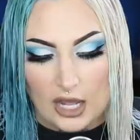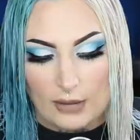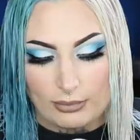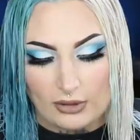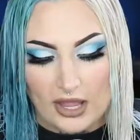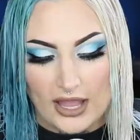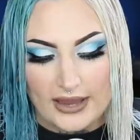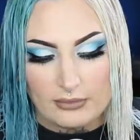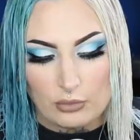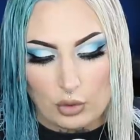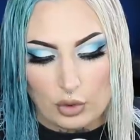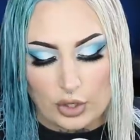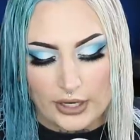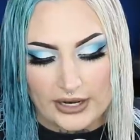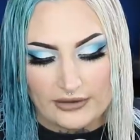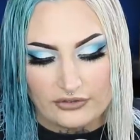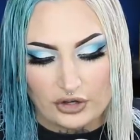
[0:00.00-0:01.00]
Apply
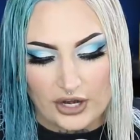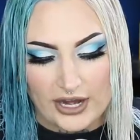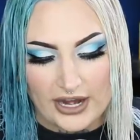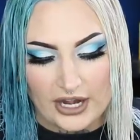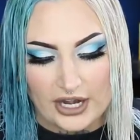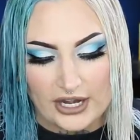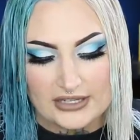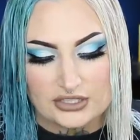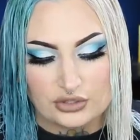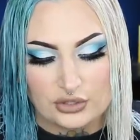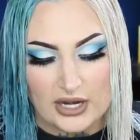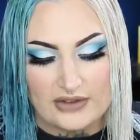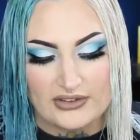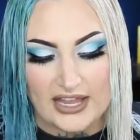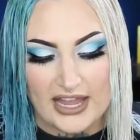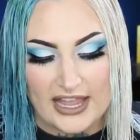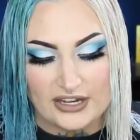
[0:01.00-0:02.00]
more if your hair is
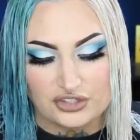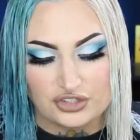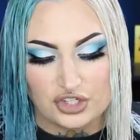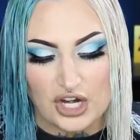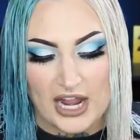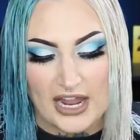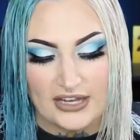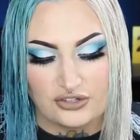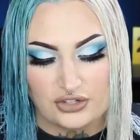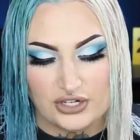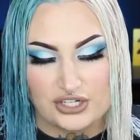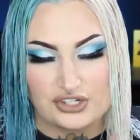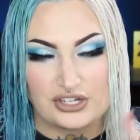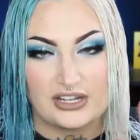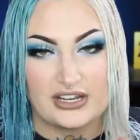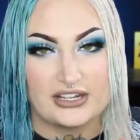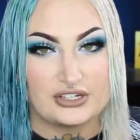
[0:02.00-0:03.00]
craving extra
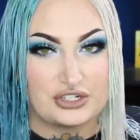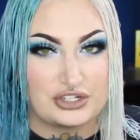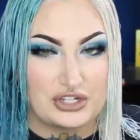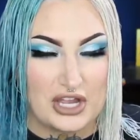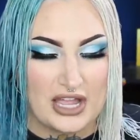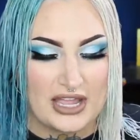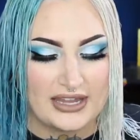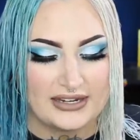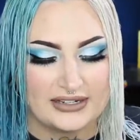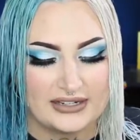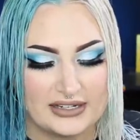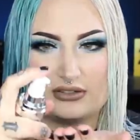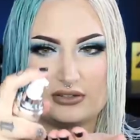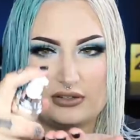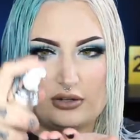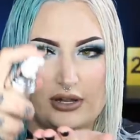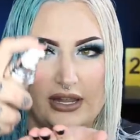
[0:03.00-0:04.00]
hydration and shine.
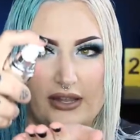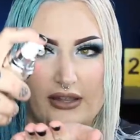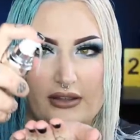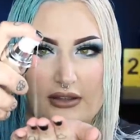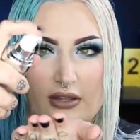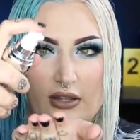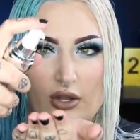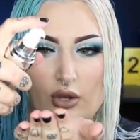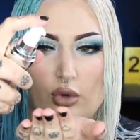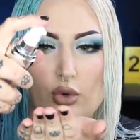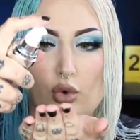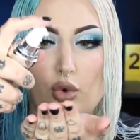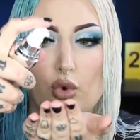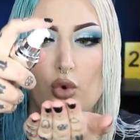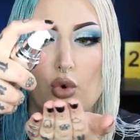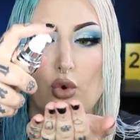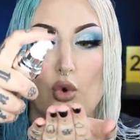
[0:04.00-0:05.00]
Okay.
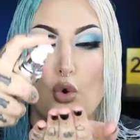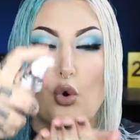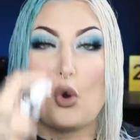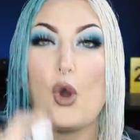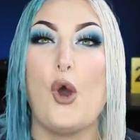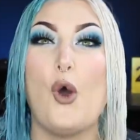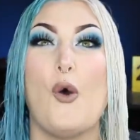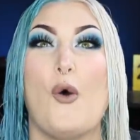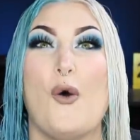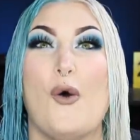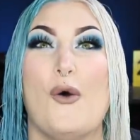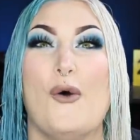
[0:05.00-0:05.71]
Ooh.